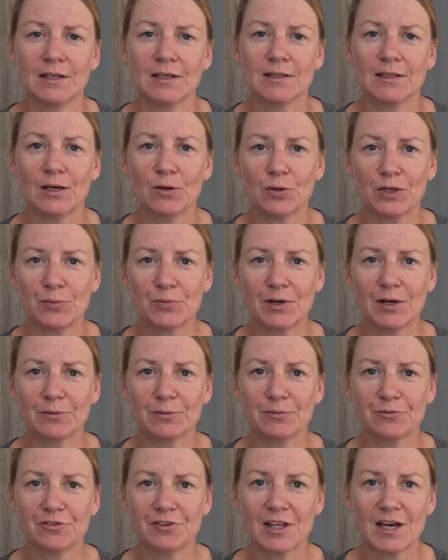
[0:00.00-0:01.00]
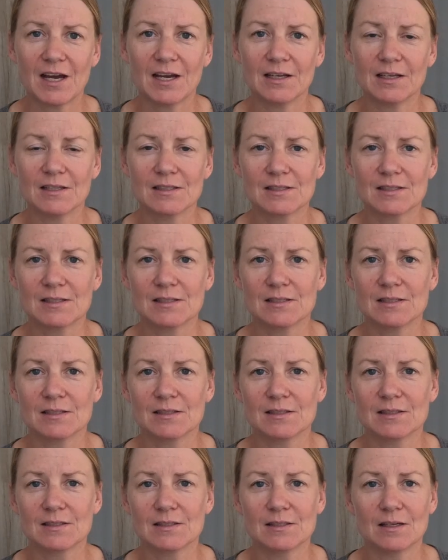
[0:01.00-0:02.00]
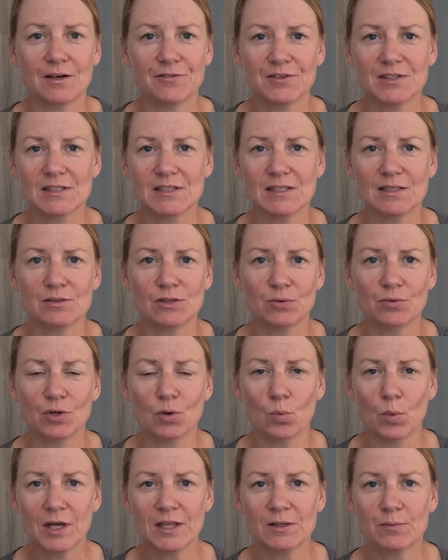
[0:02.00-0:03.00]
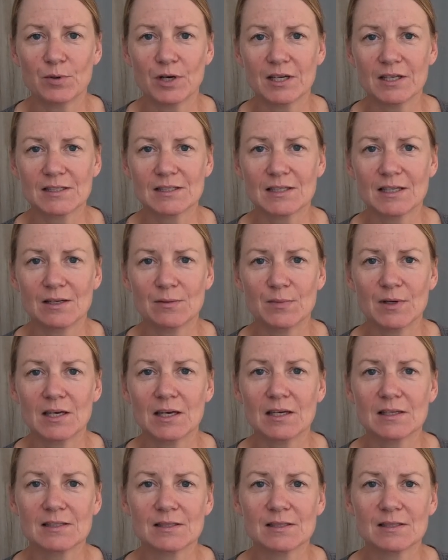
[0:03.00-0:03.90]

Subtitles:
The only problem for that is obviously you don't know when the break is going to be.